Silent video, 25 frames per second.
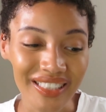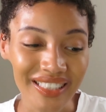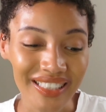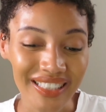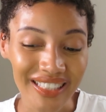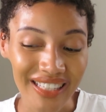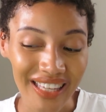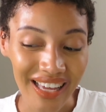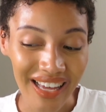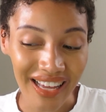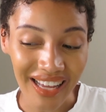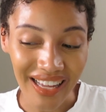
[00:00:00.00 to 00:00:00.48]

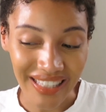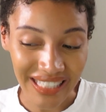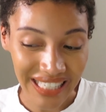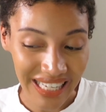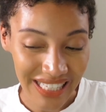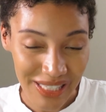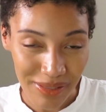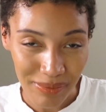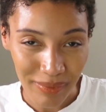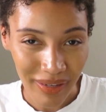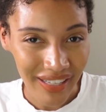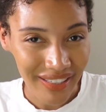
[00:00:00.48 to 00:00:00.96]
yeah,
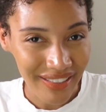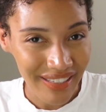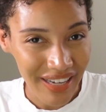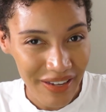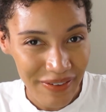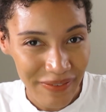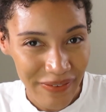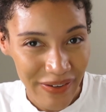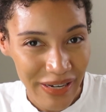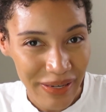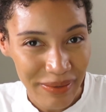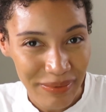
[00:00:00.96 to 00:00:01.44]
that's my
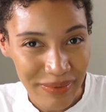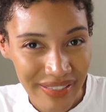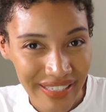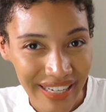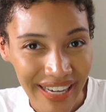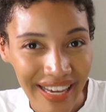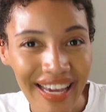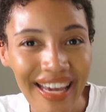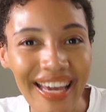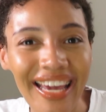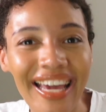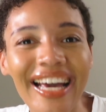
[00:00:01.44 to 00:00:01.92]
life
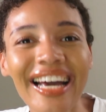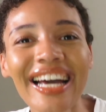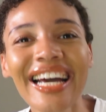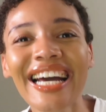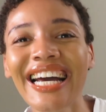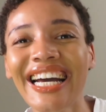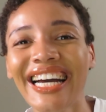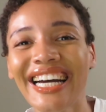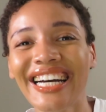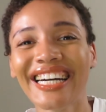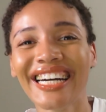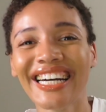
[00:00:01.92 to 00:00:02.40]
update.
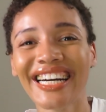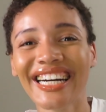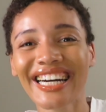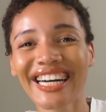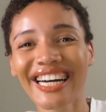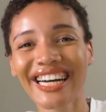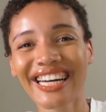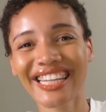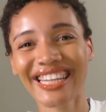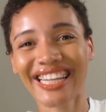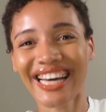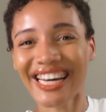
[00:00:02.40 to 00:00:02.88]

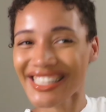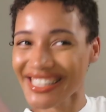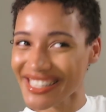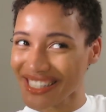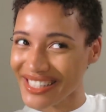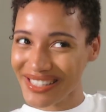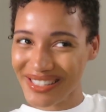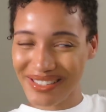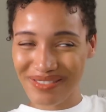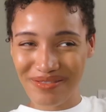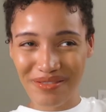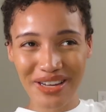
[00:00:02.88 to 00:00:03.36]

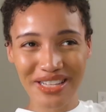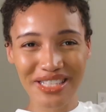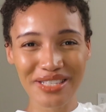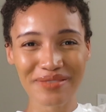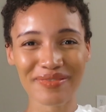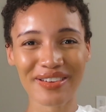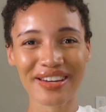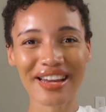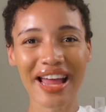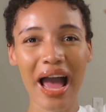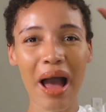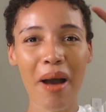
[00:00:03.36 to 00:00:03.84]
That's what's
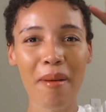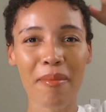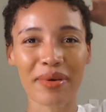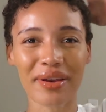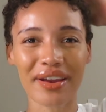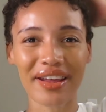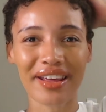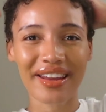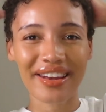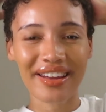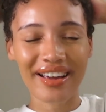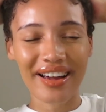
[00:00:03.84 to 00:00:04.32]
been
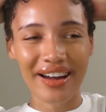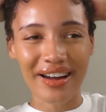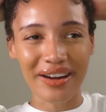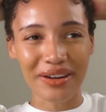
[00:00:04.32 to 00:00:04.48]
happening.